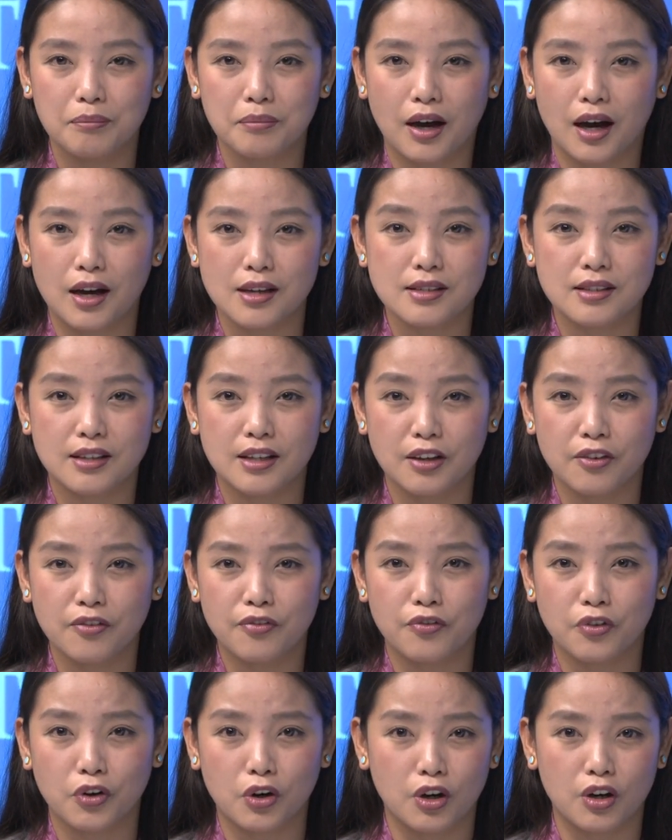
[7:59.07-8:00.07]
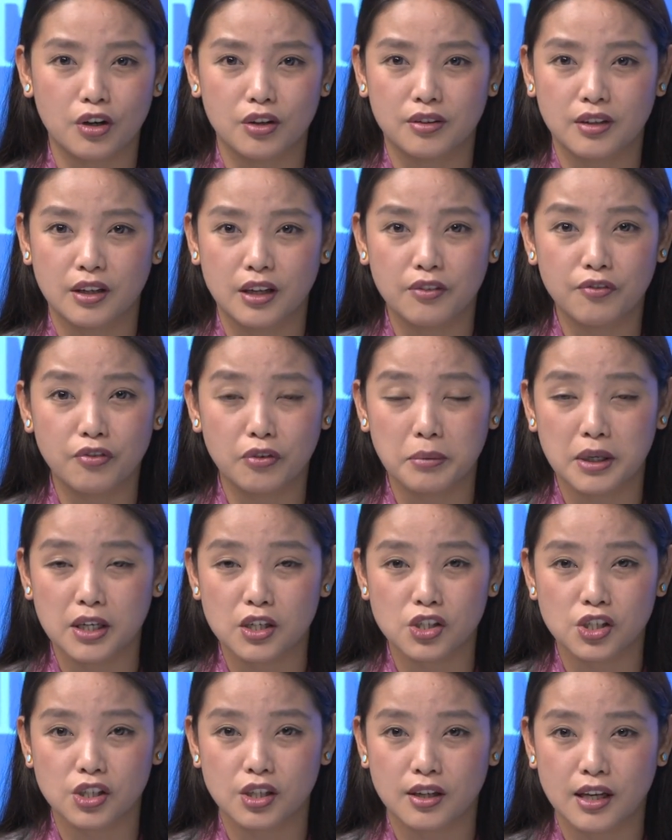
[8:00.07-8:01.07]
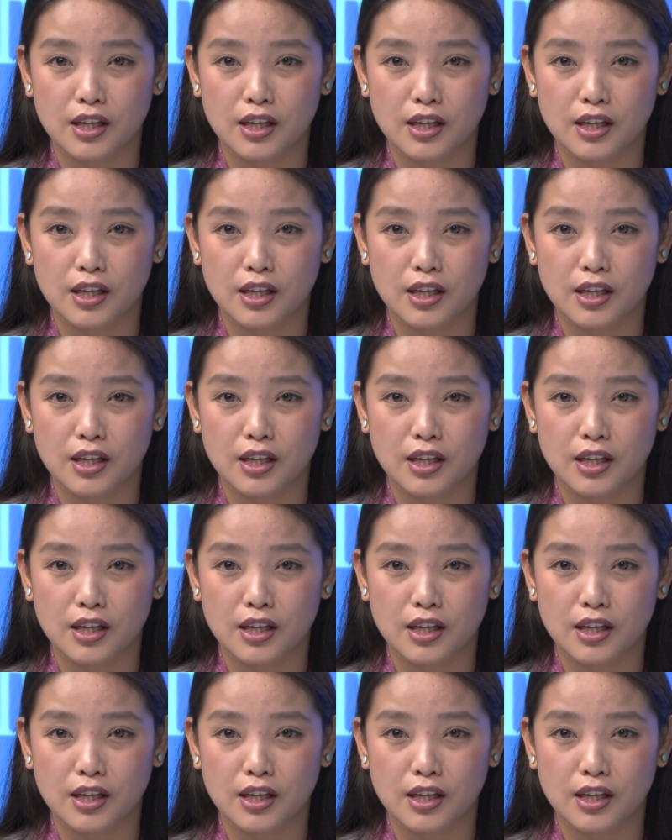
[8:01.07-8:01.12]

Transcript: asking for the information